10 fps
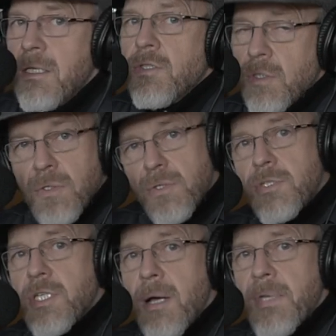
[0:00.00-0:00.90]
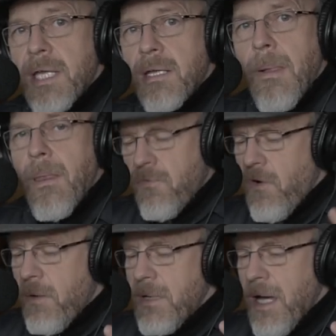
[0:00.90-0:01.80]
to learn something
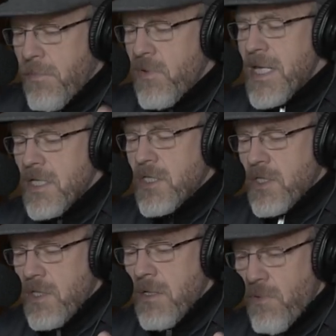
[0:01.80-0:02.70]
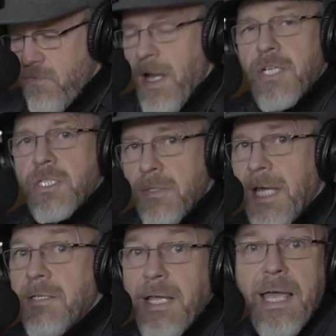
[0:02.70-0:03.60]
from a pre-existing professional
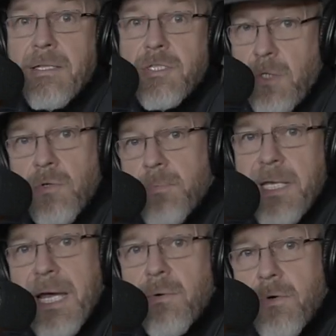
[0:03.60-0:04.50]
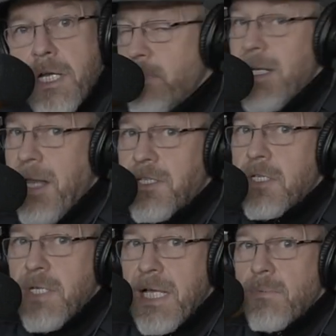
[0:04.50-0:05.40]
end-to-end solo piano arrangement, and that's
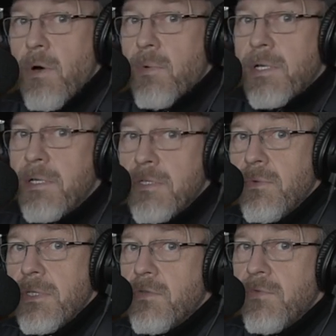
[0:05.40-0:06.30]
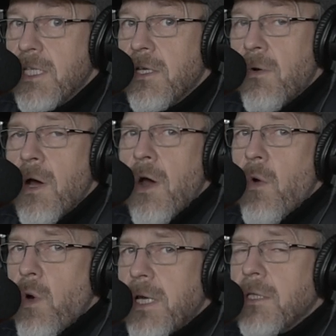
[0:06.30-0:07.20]
exactly what we're going to do in this video.
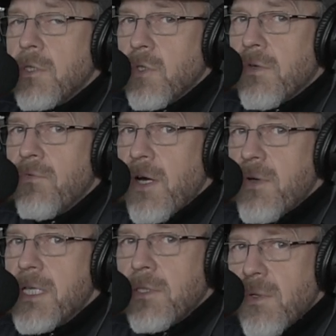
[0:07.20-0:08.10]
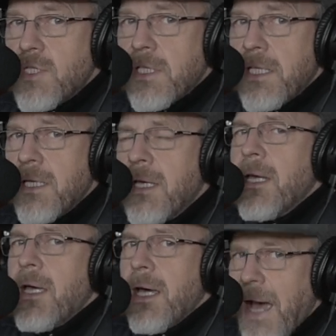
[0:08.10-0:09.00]
We're going to look very closely
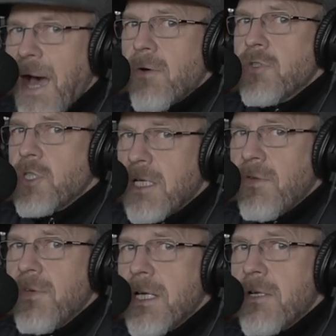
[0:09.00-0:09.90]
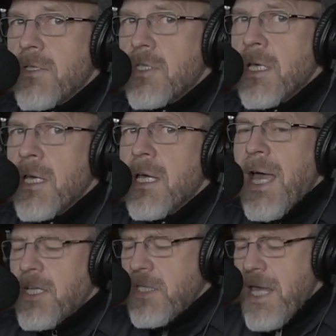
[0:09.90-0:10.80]
at how Johnny Fingers
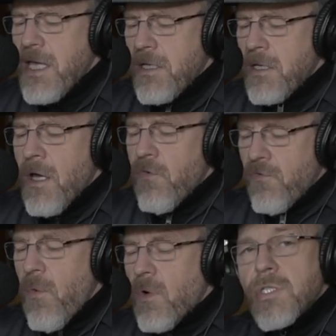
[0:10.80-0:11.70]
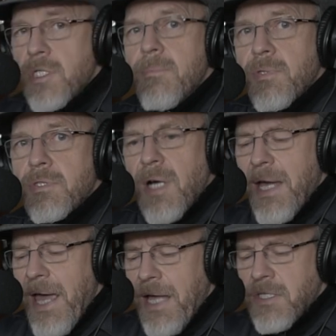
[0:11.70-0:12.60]
has taken four simple
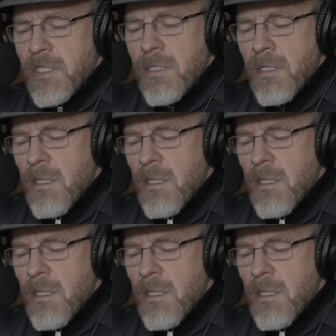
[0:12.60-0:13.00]
triads,